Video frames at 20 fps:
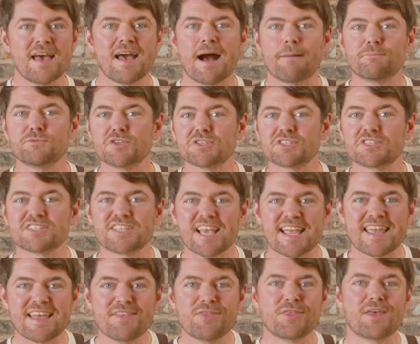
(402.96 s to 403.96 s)
I'm just
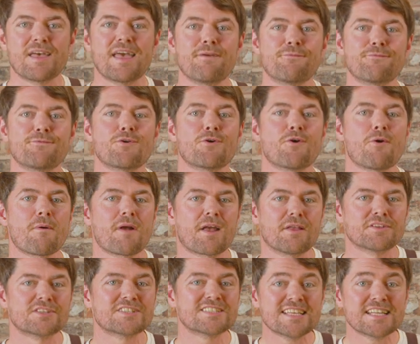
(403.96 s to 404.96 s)
saying that if you're
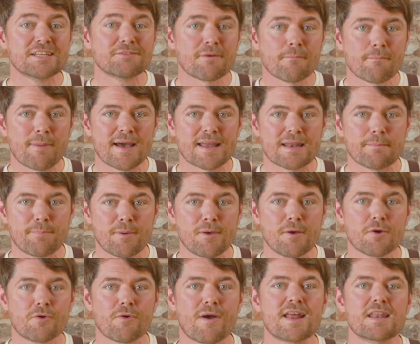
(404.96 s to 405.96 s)
considering buying a burr
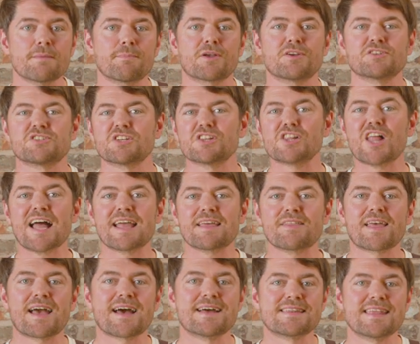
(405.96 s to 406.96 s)
grinder because you like
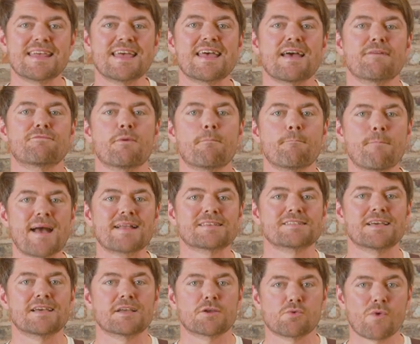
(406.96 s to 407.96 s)
the idea of the
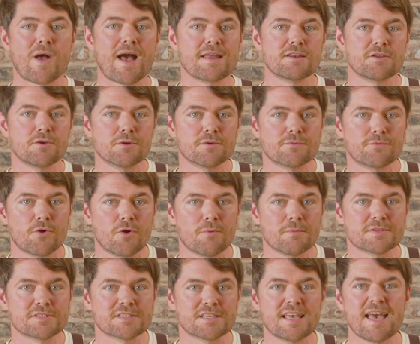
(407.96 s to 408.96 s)
better grind
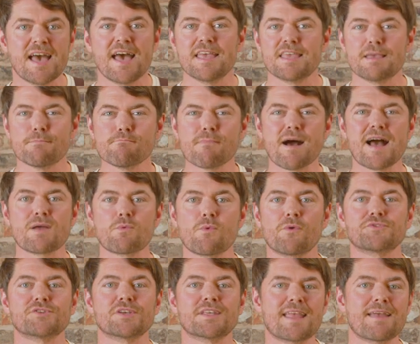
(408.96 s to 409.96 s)
uniformity, you might
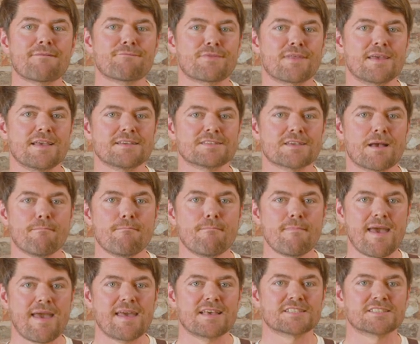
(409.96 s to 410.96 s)
want to give these a
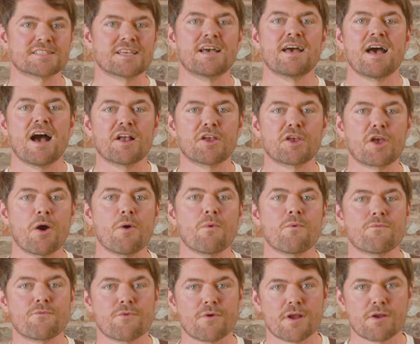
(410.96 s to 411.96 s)
miss and go
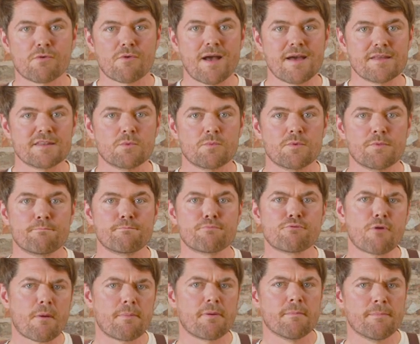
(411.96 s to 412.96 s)
for a grinder with
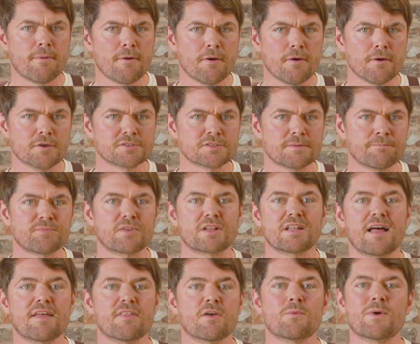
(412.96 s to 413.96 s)
proper burrs
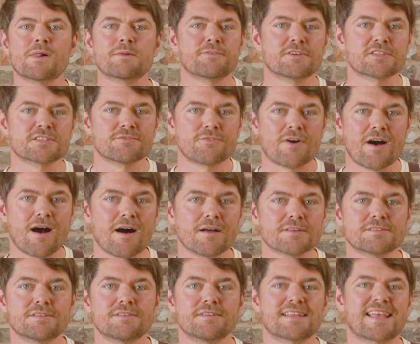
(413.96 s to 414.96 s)
like the Wilfa
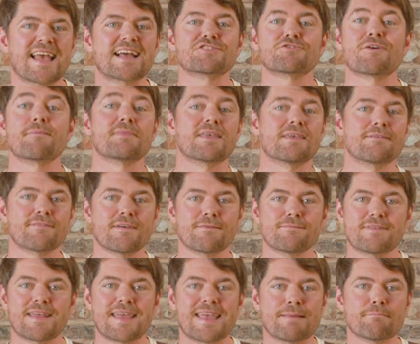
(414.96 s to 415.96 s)
Svart, the Gaggia
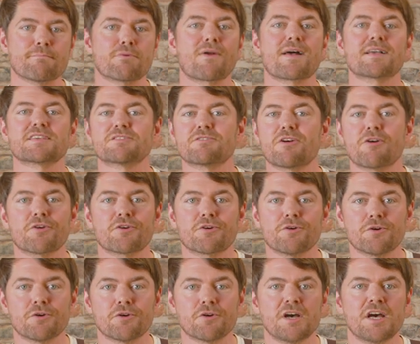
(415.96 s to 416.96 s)
MD15, Baratza
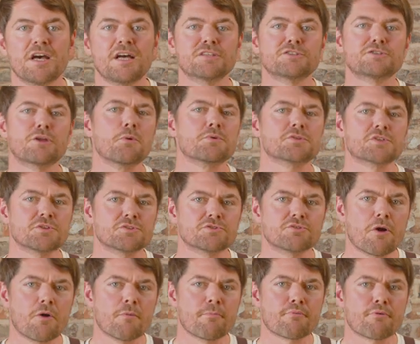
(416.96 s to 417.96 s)
Encore, Dose
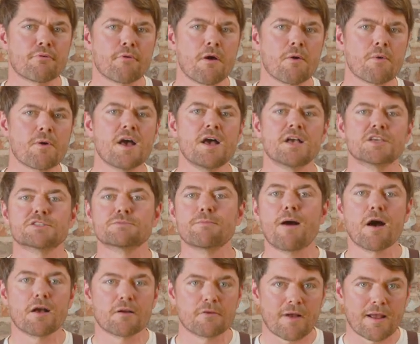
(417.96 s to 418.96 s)
Control Pro,
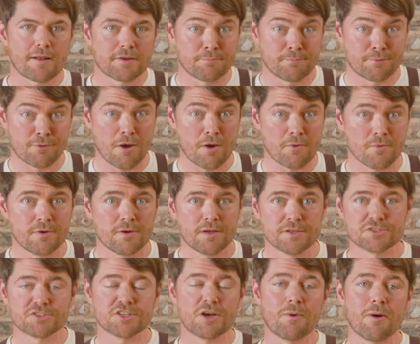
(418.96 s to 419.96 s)
Smart Grinder Pro, and
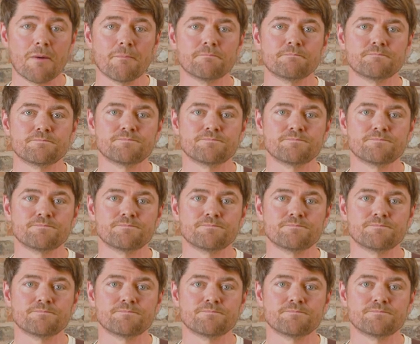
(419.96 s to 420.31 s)
so on.